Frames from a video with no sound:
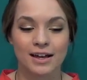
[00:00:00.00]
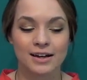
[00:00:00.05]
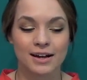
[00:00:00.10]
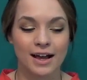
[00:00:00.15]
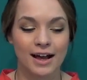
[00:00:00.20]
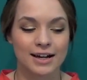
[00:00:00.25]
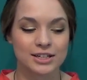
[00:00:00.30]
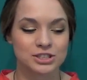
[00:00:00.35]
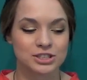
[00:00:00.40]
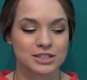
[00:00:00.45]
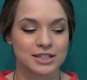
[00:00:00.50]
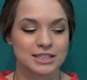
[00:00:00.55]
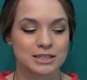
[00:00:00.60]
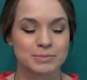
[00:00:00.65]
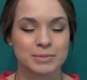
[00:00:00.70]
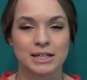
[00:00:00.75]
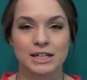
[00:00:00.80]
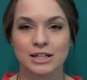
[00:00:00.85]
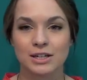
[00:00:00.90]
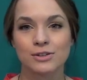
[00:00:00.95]
and it actually
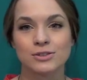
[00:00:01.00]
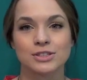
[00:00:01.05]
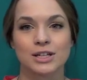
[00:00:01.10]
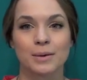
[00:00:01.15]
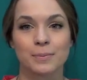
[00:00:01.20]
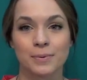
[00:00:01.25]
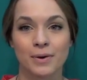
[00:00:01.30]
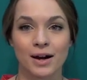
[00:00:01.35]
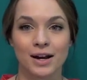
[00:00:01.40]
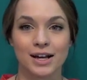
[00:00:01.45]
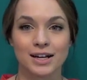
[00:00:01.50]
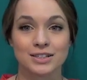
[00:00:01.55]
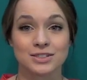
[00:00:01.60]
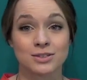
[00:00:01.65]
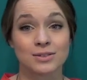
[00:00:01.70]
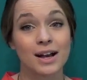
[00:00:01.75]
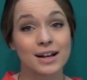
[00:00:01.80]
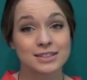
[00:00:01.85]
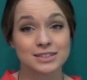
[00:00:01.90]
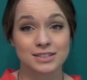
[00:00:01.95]
gets me to use up products,
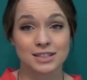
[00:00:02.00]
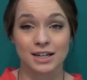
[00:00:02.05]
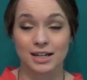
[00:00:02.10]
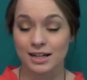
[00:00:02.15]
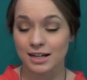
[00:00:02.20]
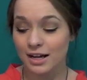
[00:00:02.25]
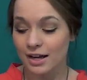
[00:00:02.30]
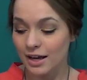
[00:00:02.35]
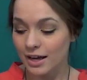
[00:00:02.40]
so that's good.